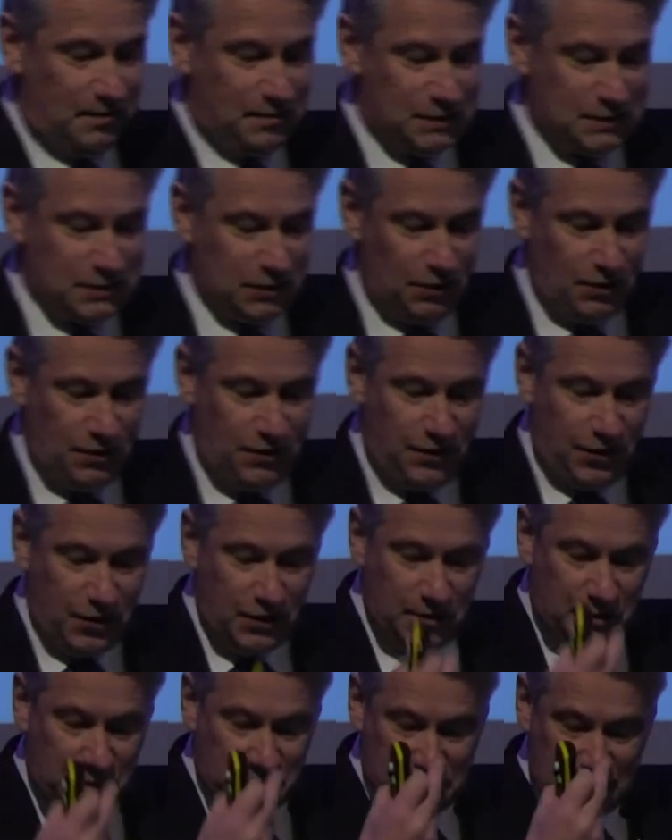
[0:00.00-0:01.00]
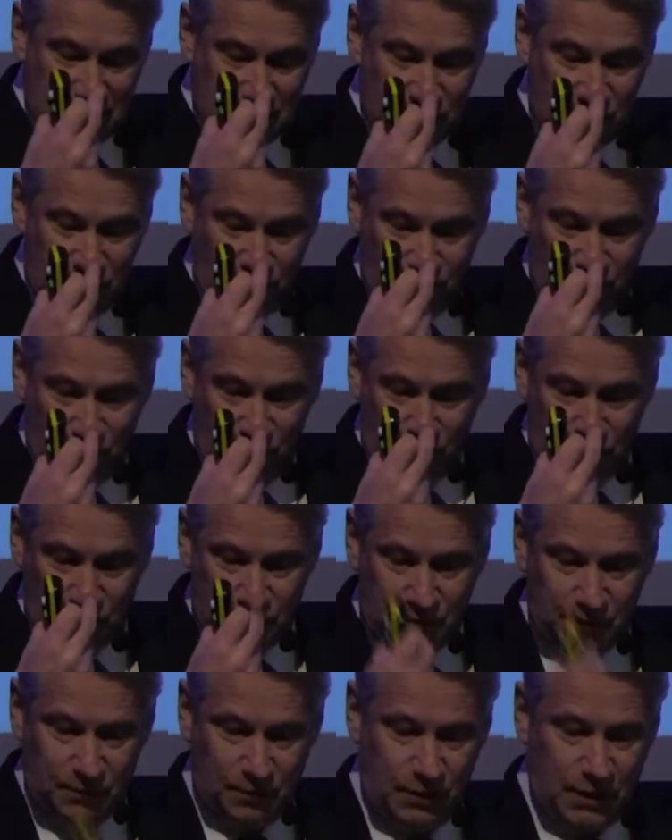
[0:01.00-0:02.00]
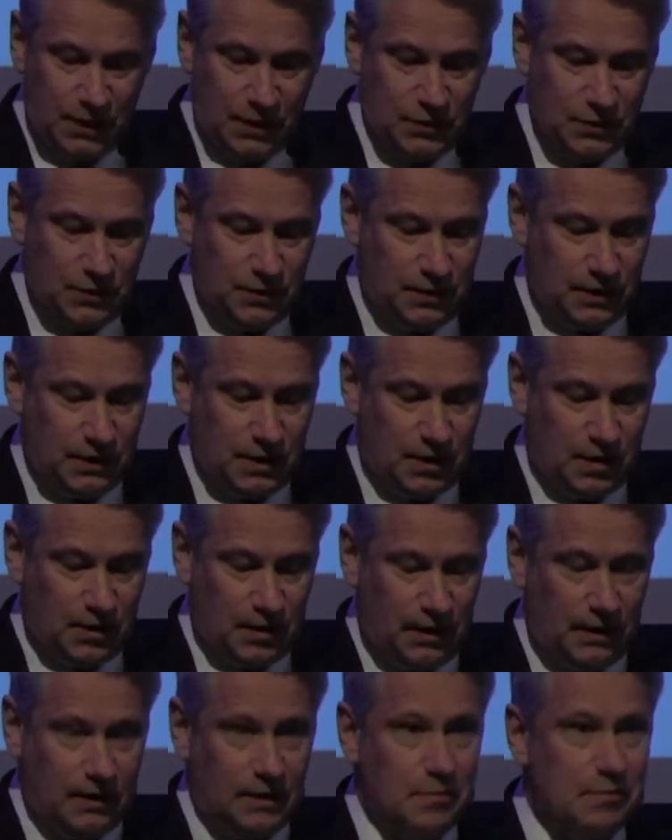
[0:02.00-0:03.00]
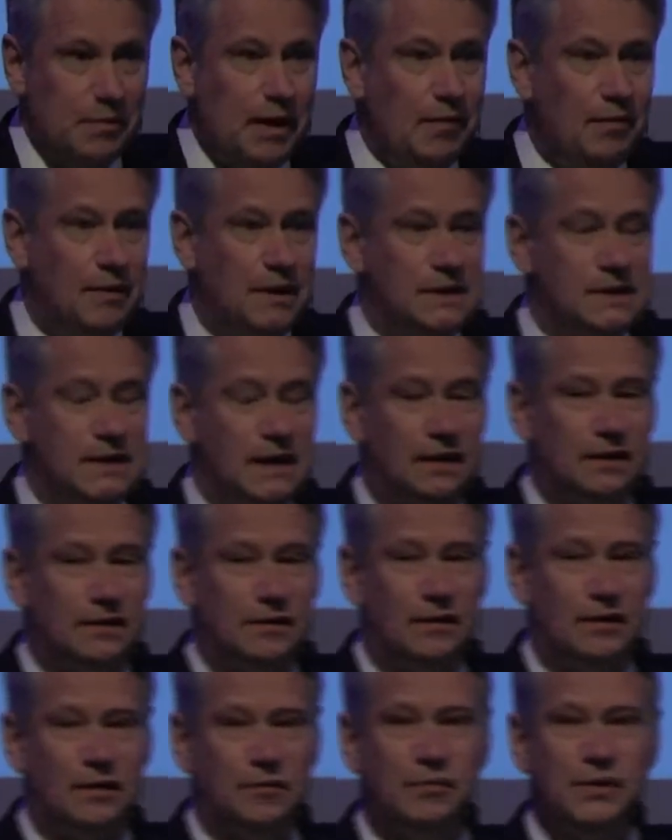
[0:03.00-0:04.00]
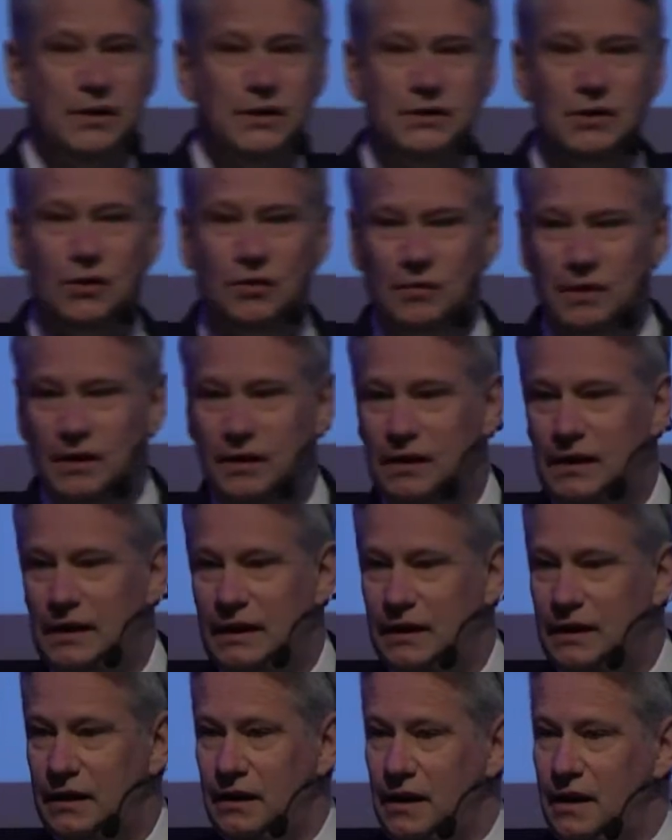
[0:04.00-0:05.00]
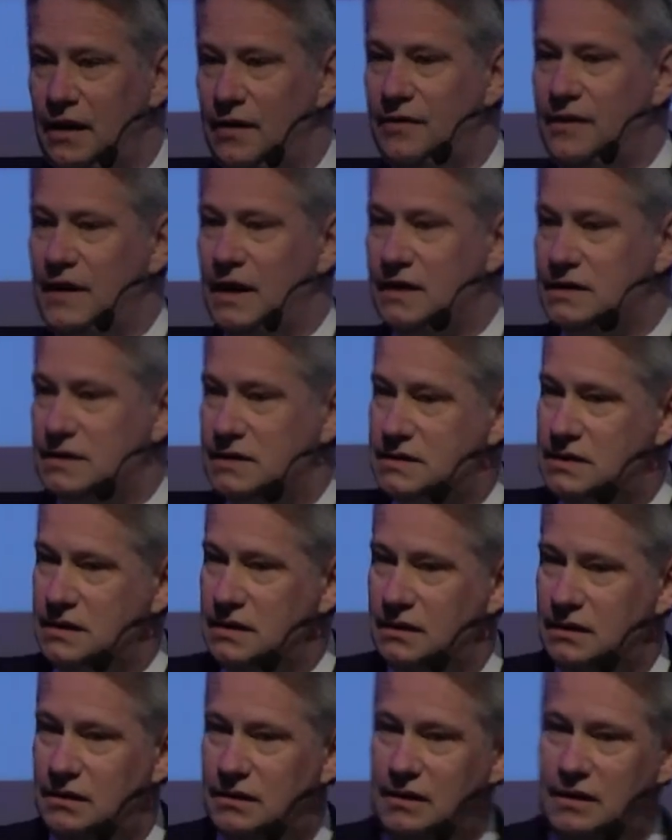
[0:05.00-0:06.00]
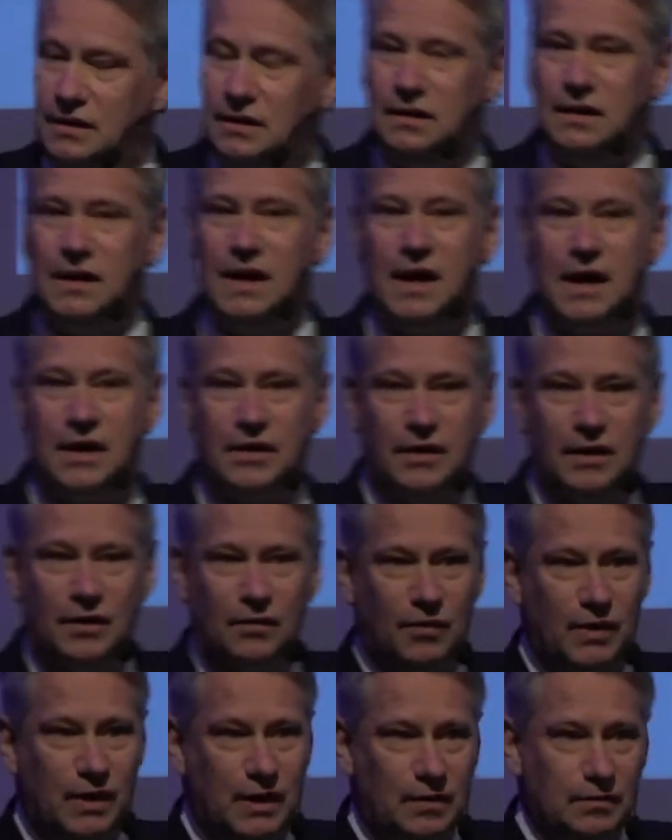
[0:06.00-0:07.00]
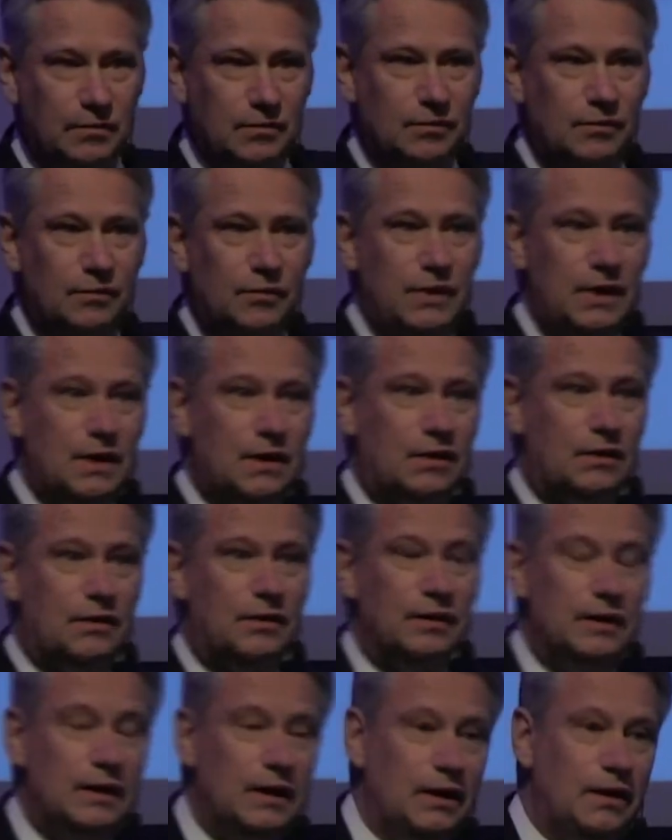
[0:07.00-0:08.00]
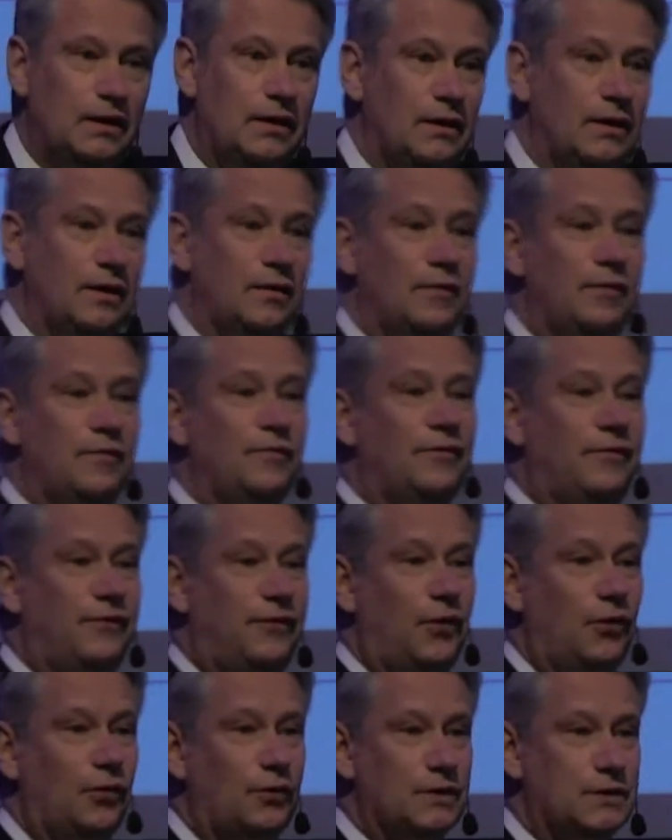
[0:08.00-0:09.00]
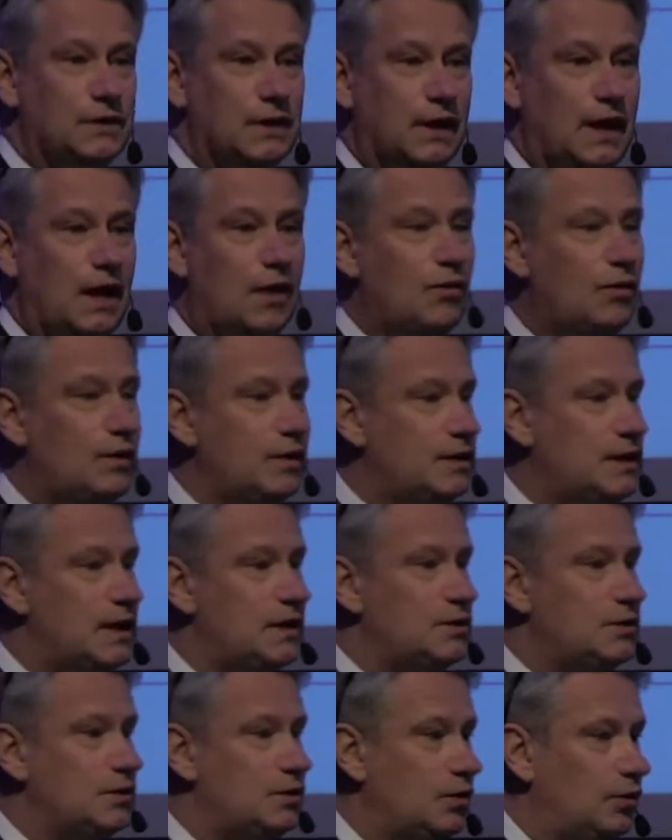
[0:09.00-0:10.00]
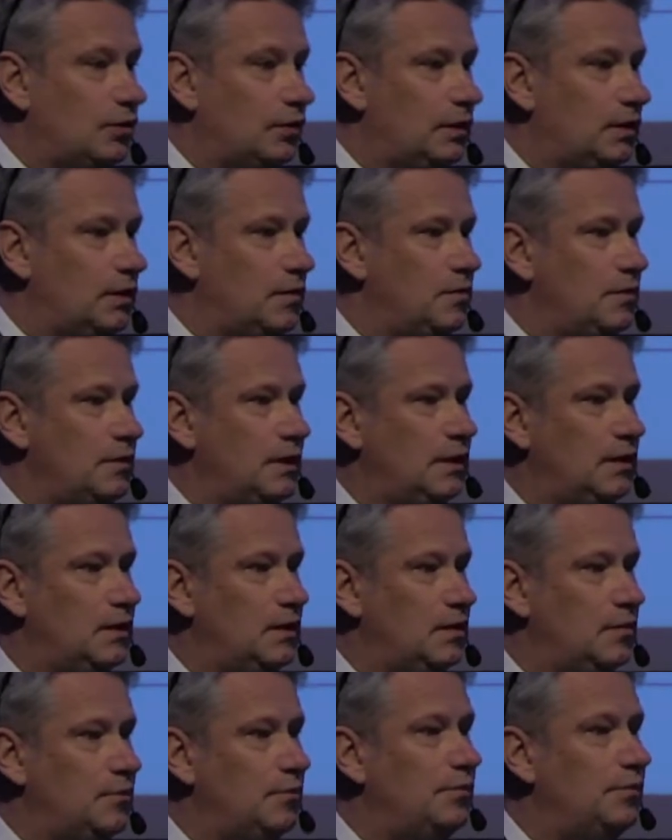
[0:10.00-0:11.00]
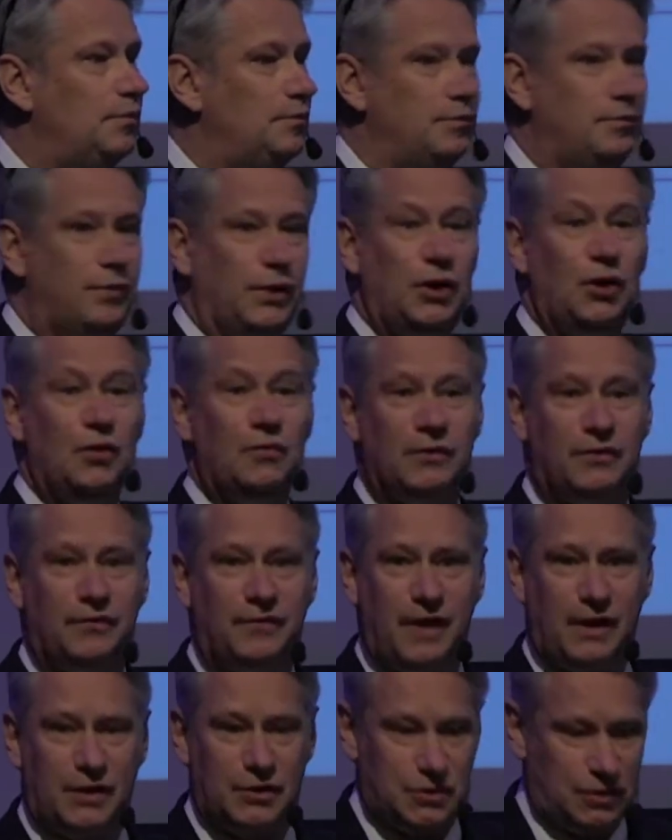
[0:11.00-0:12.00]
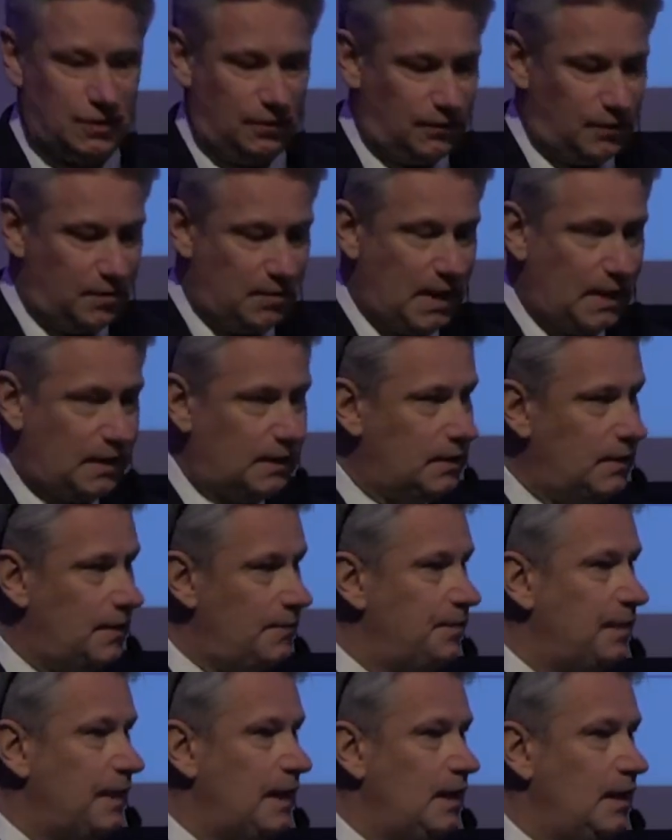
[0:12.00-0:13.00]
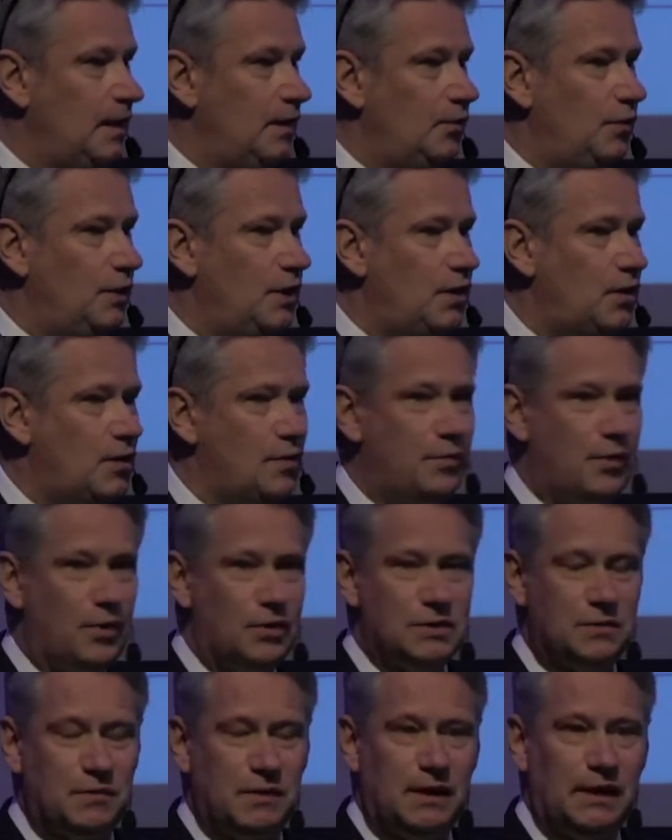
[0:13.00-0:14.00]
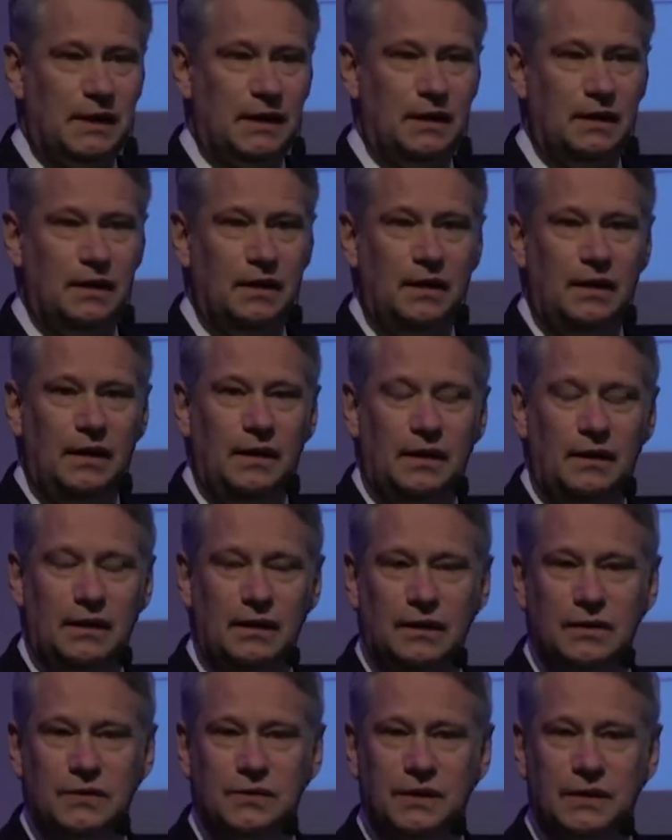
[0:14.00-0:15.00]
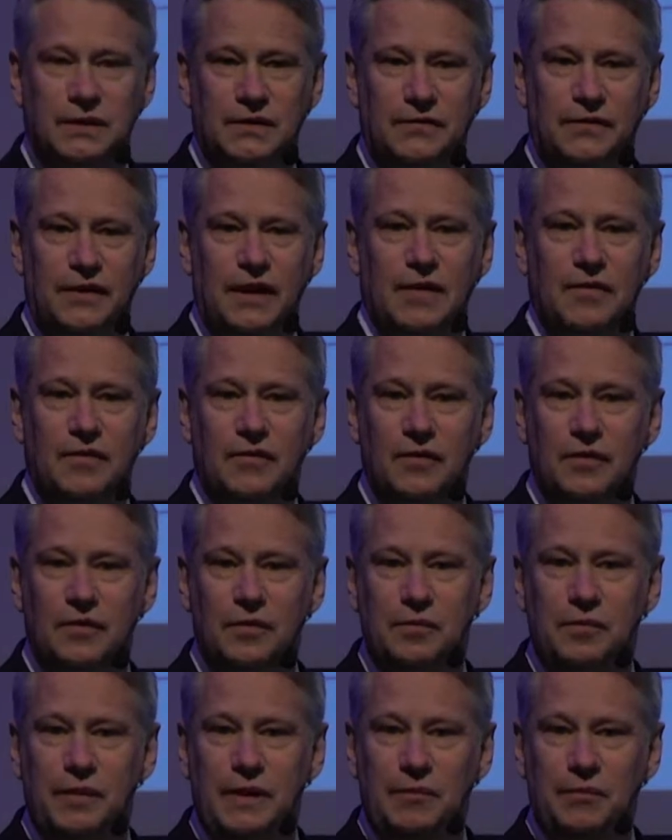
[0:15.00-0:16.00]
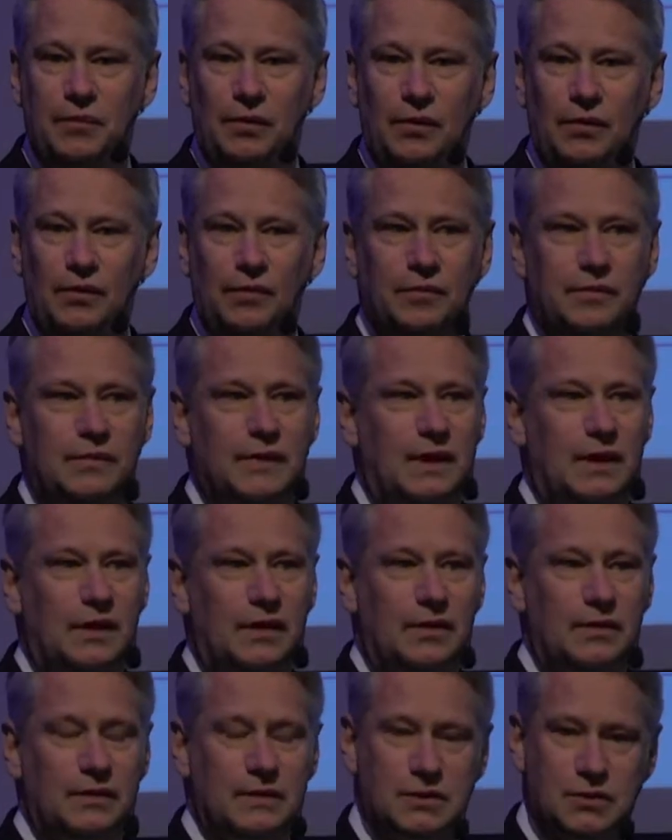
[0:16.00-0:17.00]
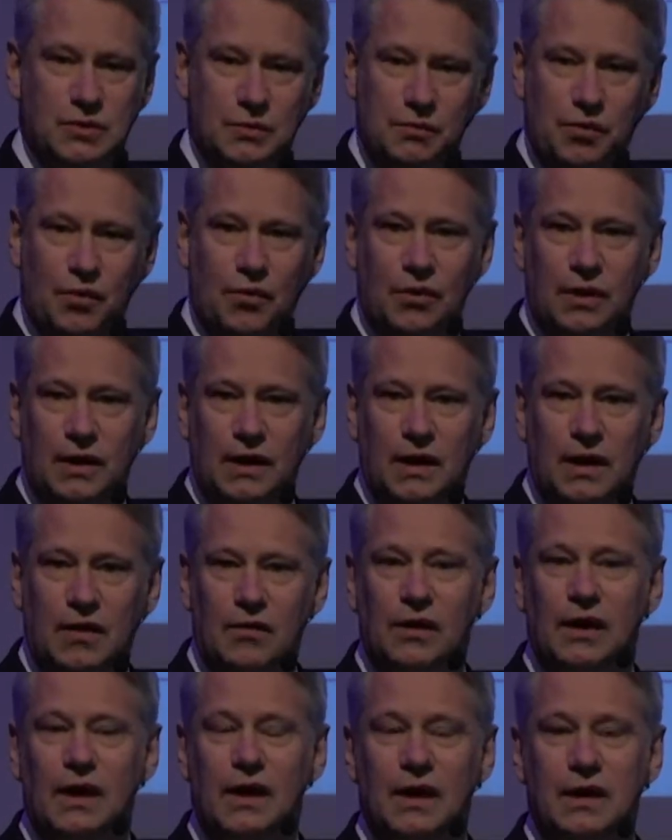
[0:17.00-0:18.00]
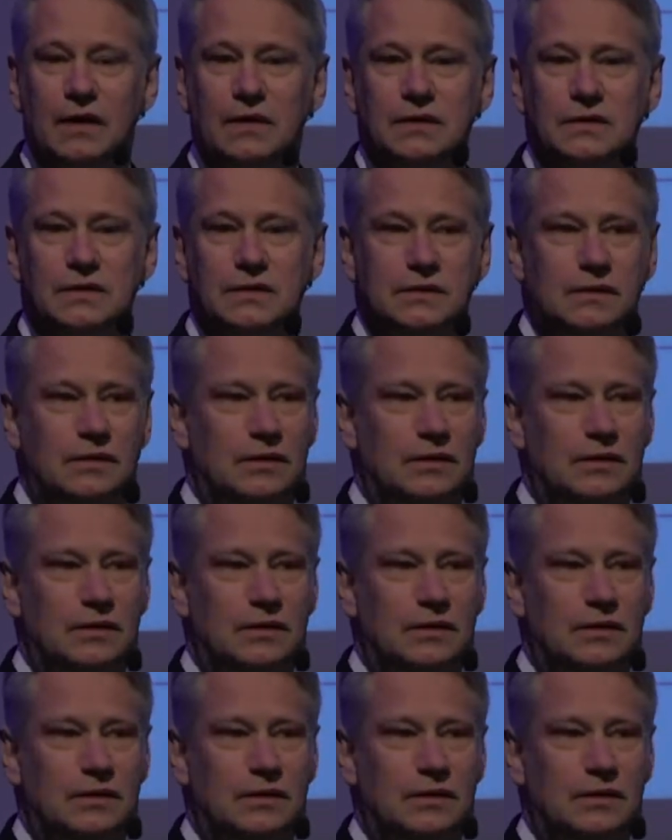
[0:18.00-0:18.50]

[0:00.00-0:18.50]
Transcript: So 30% of what we are doing are in the public sector, and predominantly that's the area where we are focusing our attention on in the procurement function of the bank. We are approximately 25 people that are supporting our clients